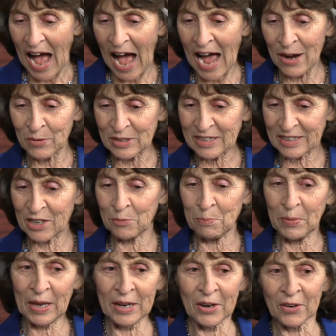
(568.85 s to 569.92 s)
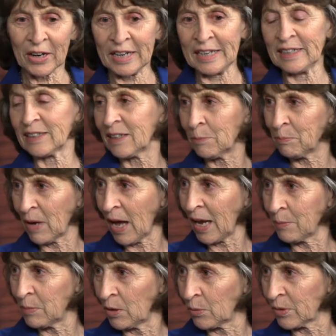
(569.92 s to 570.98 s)
I was comparing the
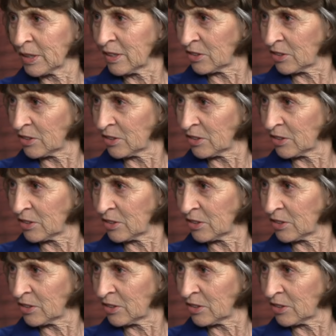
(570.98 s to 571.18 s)
Bible with